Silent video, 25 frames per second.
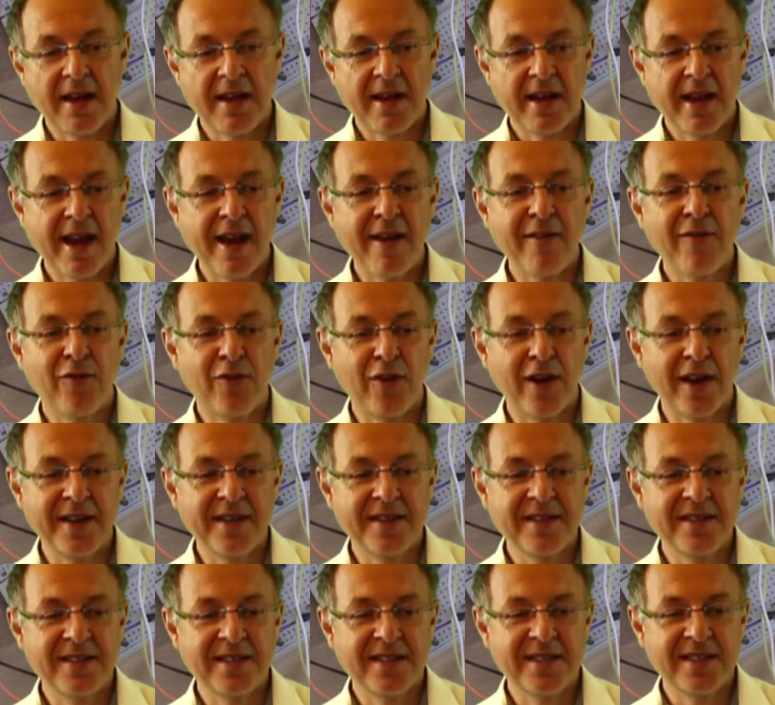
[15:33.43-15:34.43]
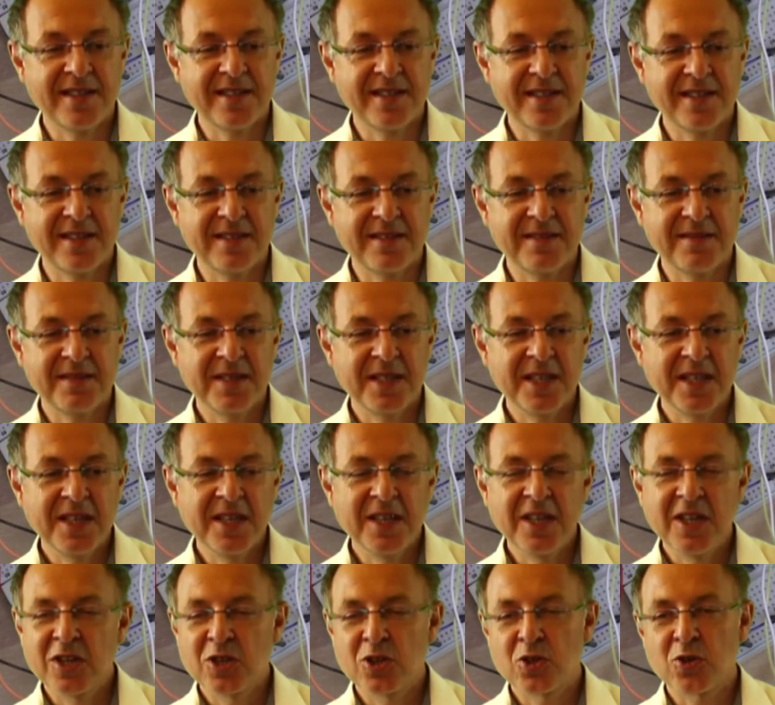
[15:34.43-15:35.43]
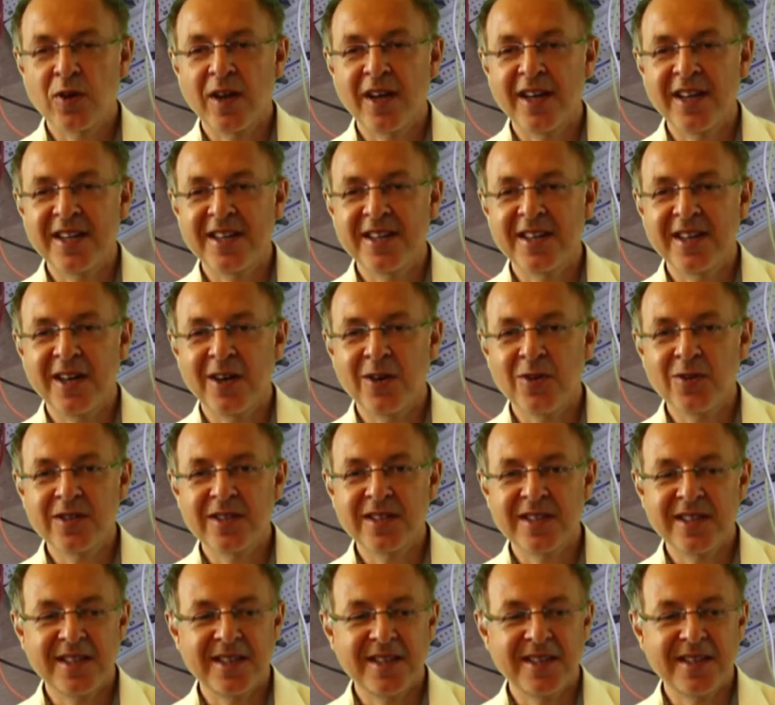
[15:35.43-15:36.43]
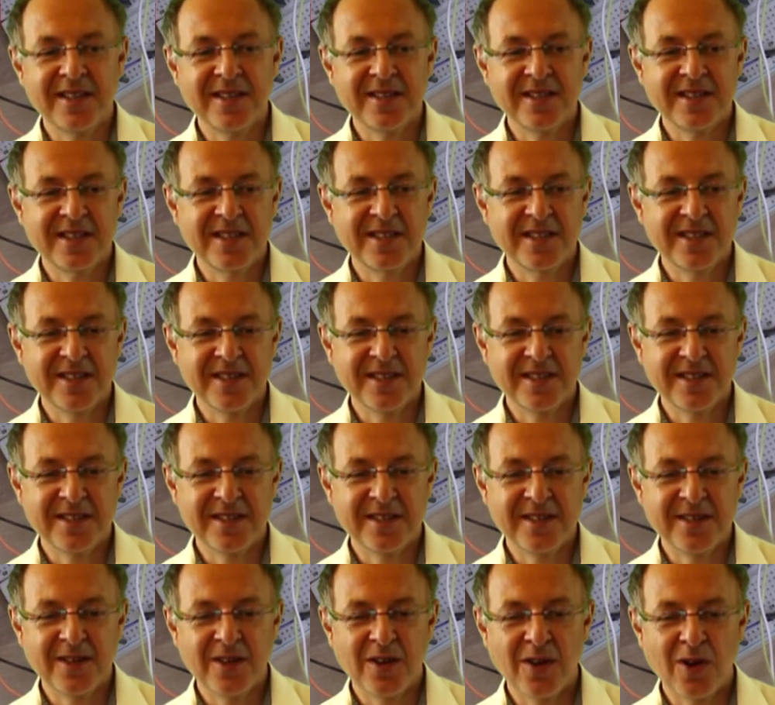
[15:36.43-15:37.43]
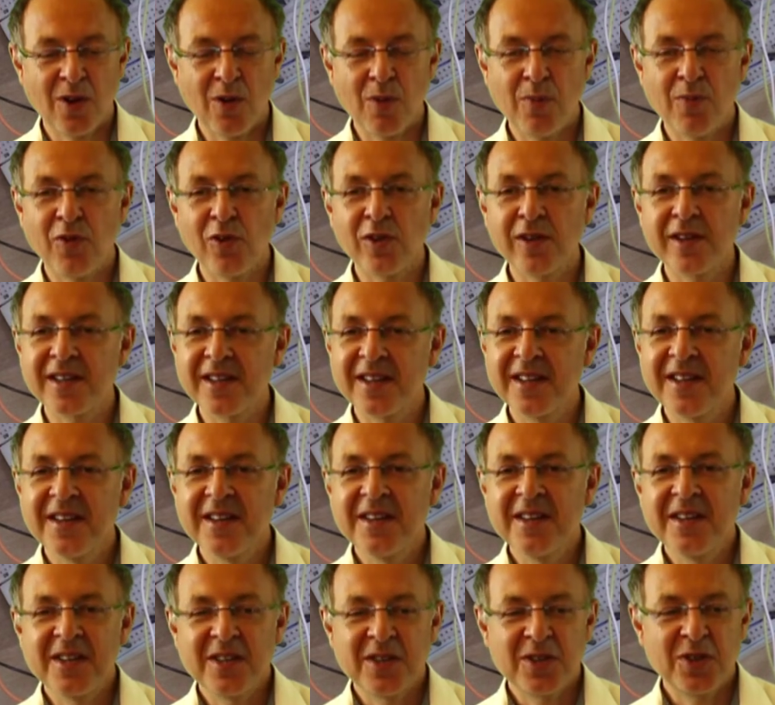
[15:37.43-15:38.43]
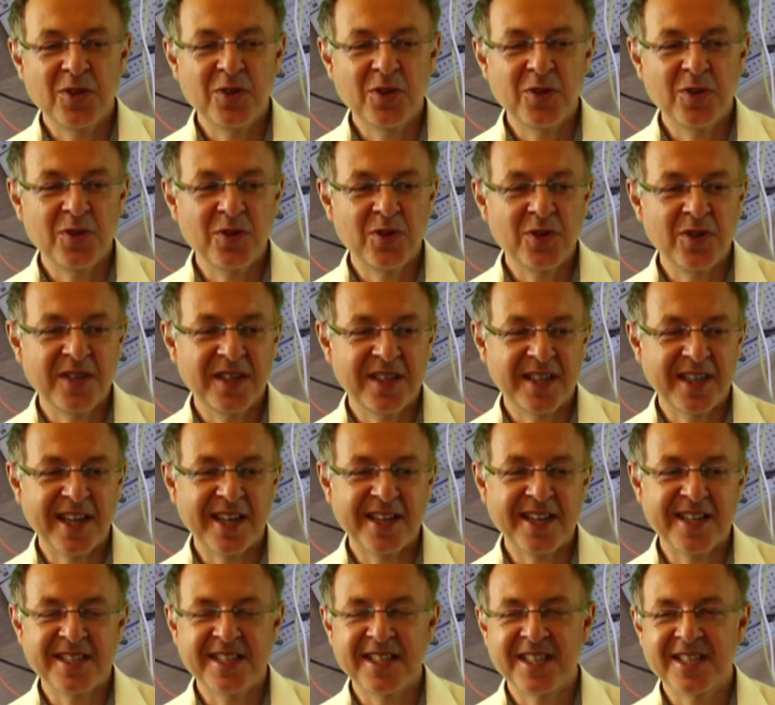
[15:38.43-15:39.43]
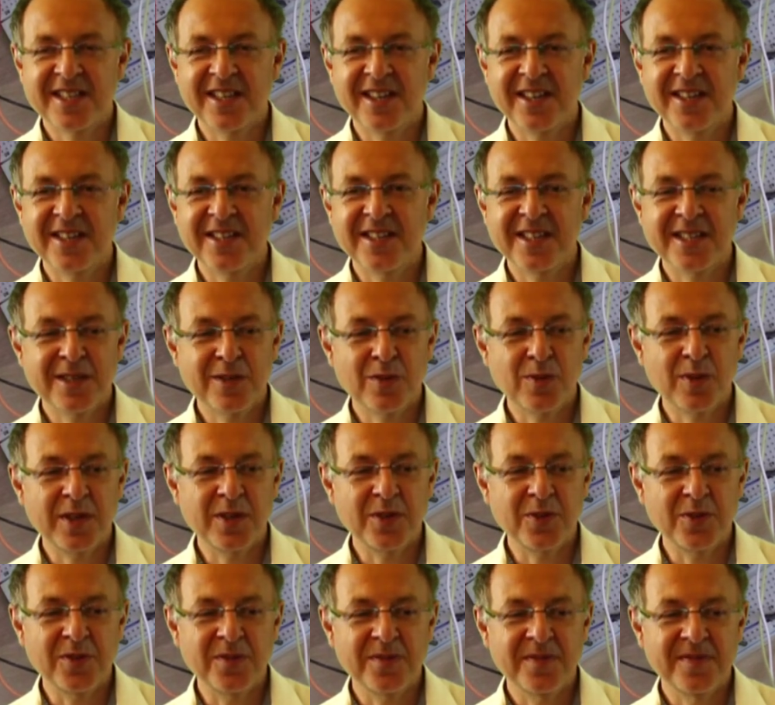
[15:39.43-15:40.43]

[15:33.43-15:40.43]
have fun, try it out, and hopefully you get as excited as we do.